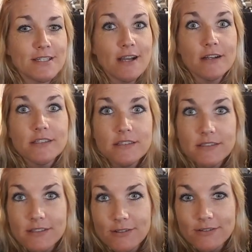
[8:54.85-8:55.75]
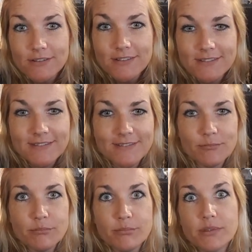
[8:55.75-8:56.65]
Talk to you soon.
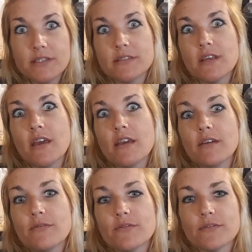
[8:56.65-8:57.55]
Be safe.